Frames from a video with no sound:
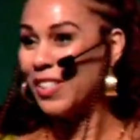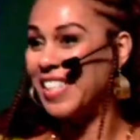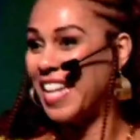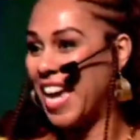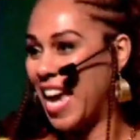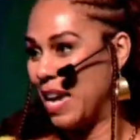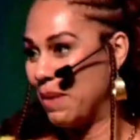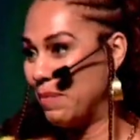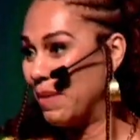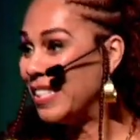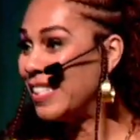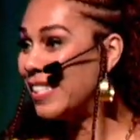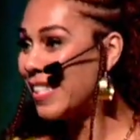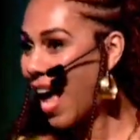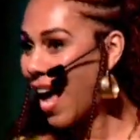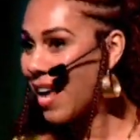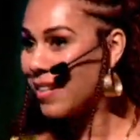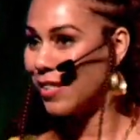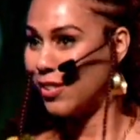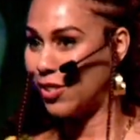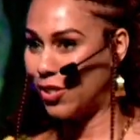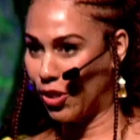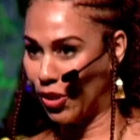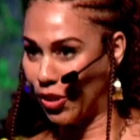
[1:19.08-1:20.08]
came and sat in
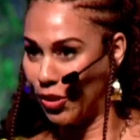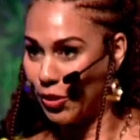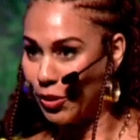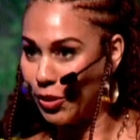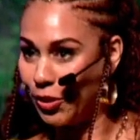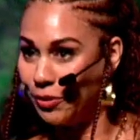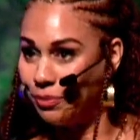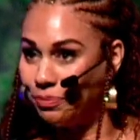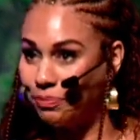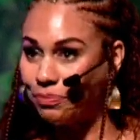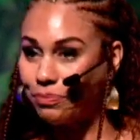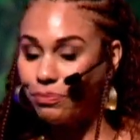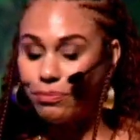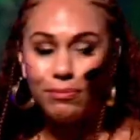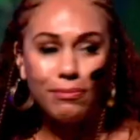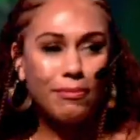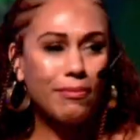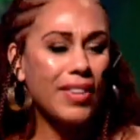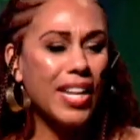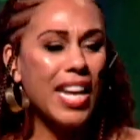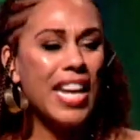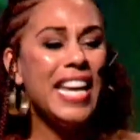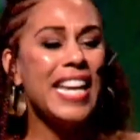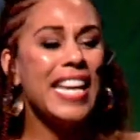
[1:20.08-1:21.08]
a circle,
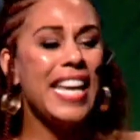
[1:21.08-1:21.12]
and